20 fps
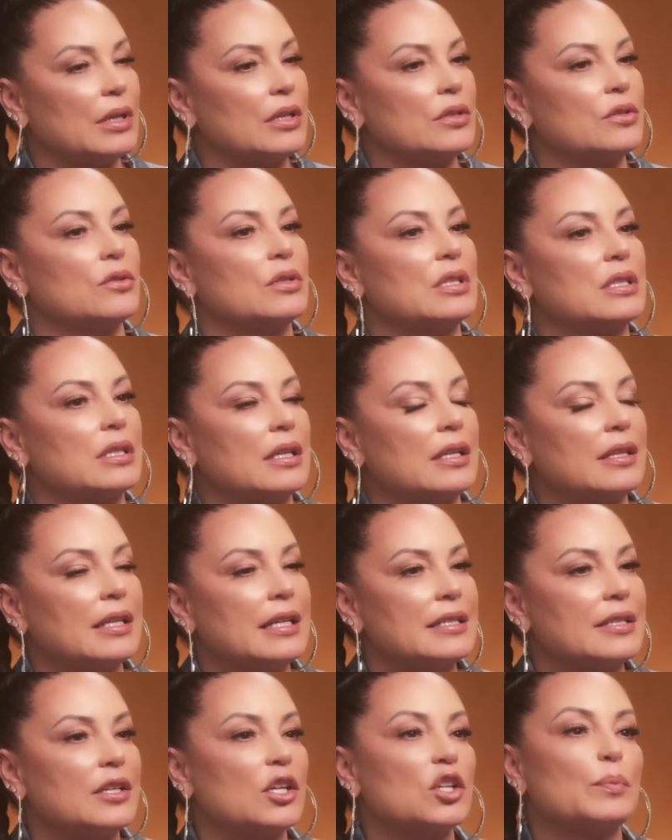going to do these other
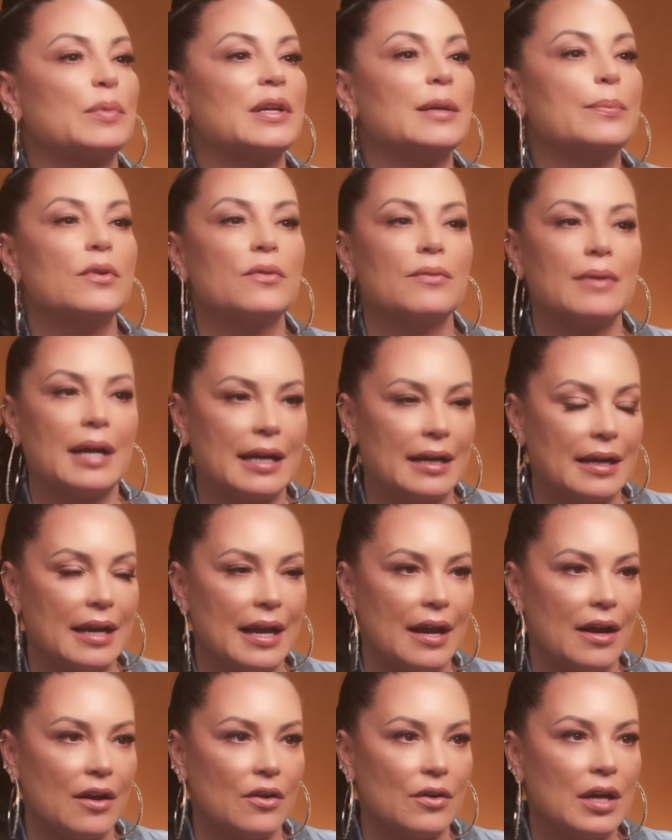things there are people right
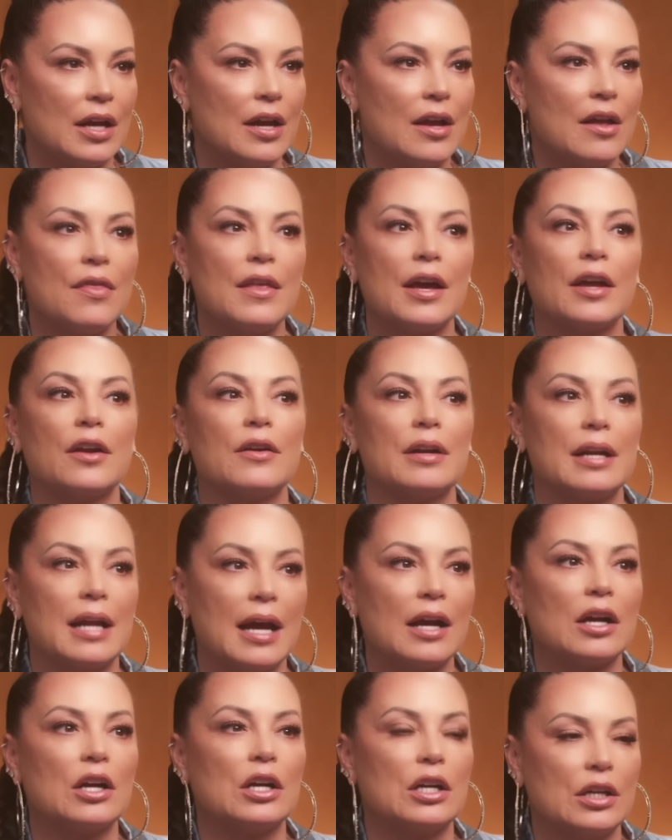now that are
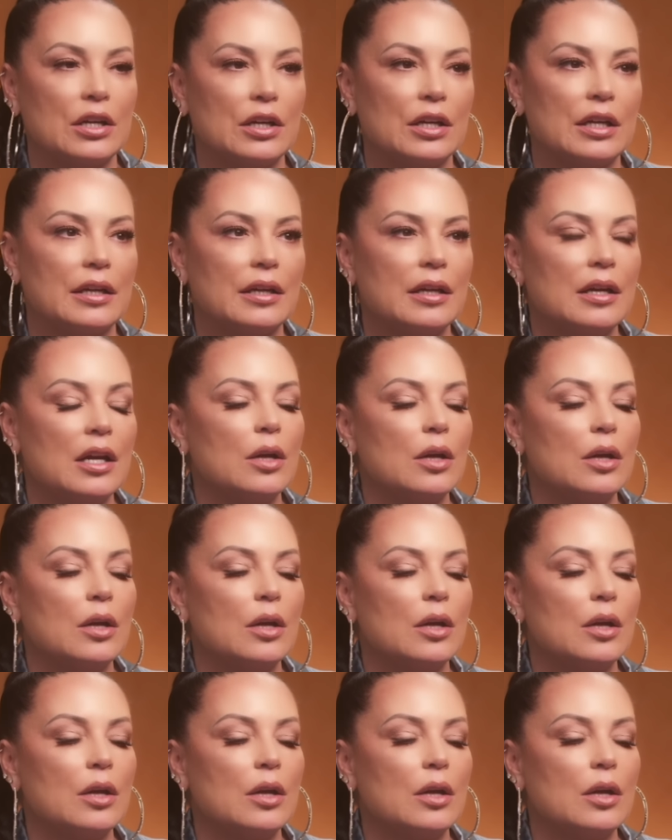not good